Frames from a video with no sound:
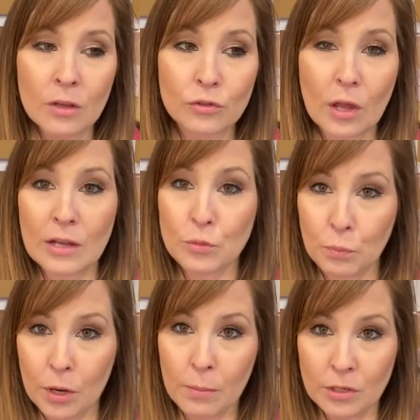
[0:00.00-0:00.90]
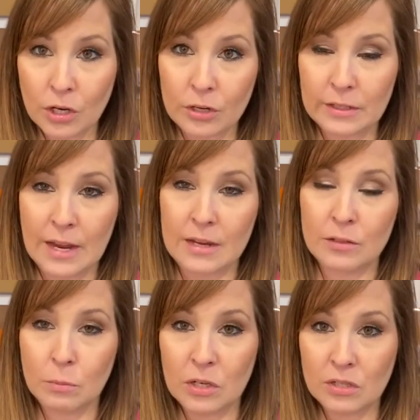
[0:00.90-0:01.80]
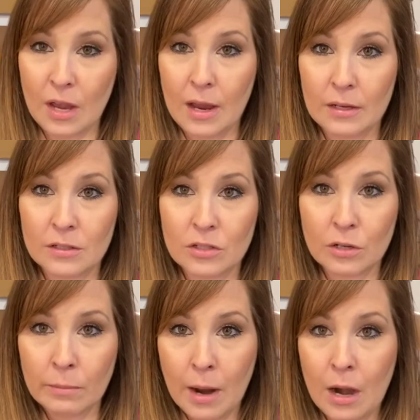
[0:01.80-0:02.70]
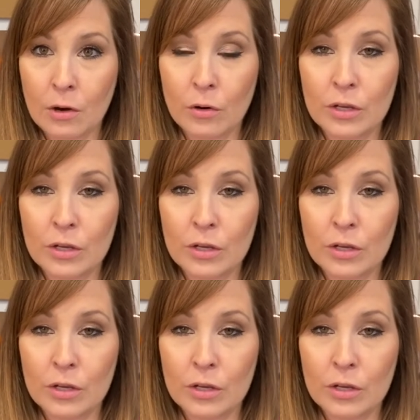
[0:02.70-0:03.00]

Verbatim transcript: So that's pretty much our days besides tomorrow.